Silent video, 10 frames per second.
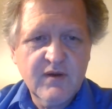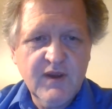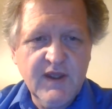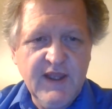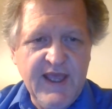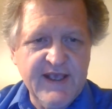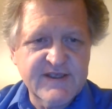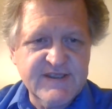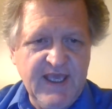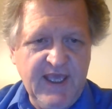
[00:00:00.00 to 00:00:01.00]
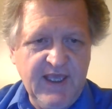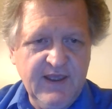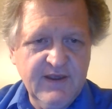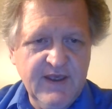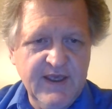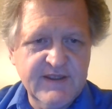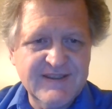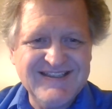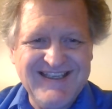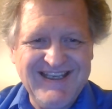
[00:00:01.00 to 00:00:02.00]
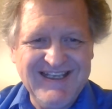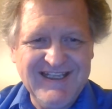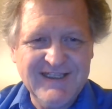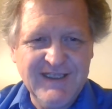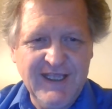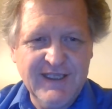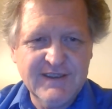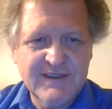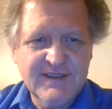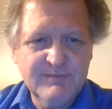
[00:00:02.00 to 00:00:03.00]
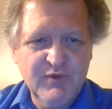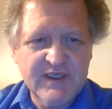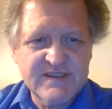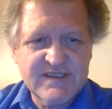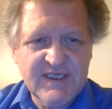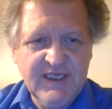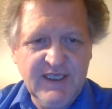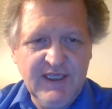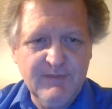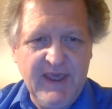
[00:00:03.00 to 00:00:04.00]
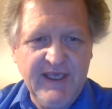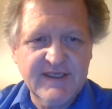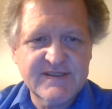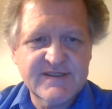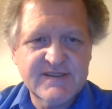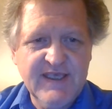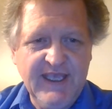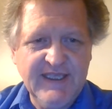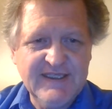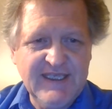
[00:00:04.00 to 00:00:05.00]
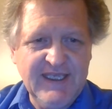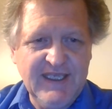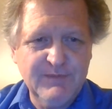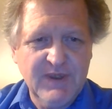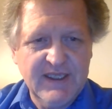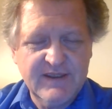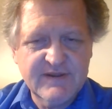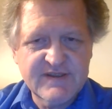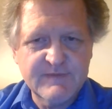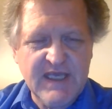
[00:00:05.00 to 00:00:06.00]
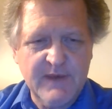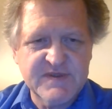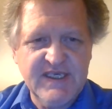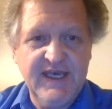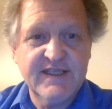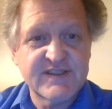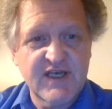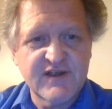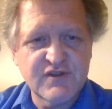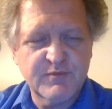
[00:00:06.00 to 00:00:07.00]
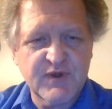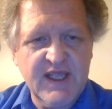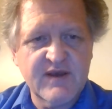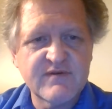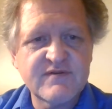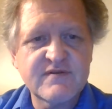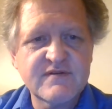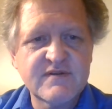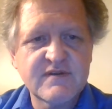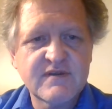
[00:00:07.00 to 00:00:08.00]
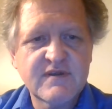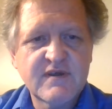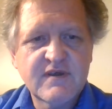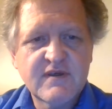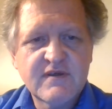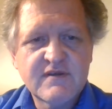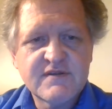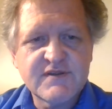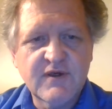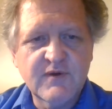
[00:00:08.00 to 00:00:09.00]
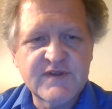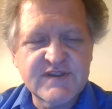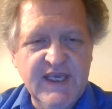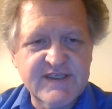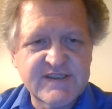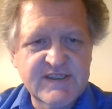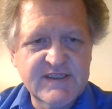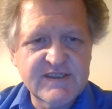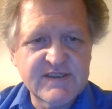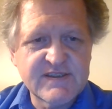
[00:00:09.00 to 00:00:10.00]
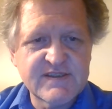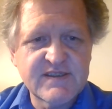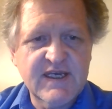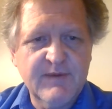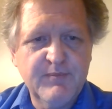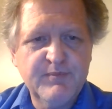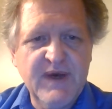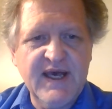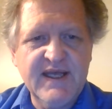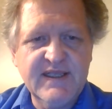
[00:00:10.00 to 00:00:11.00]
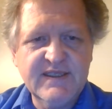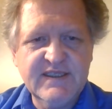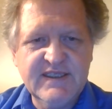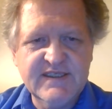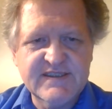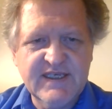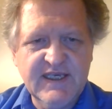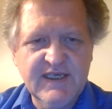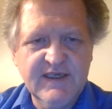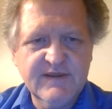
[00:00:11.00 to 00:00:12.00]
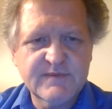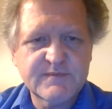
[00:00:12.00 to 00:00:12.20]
it has a NT in it, and N plus T makes a D, but sometimes the N is also pronounced. So in this case it is apándise.